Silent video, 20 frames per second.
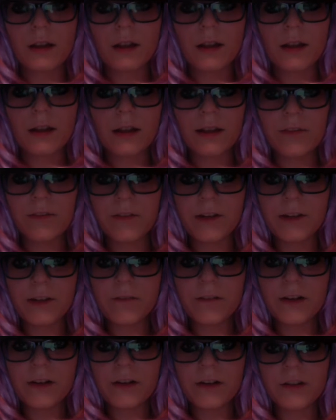If
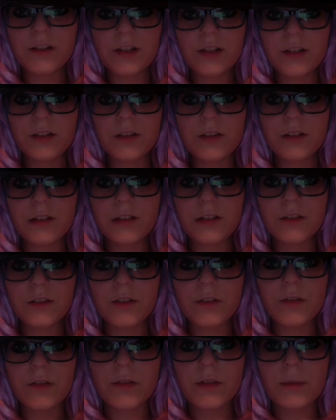enough energy is
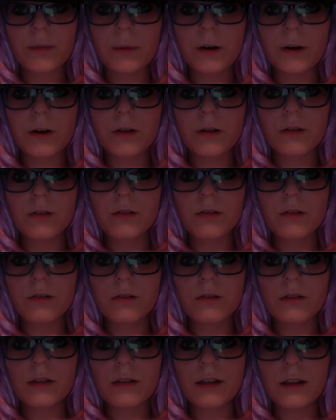transferred from the
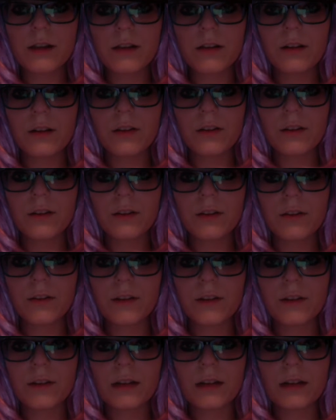particle near the surface,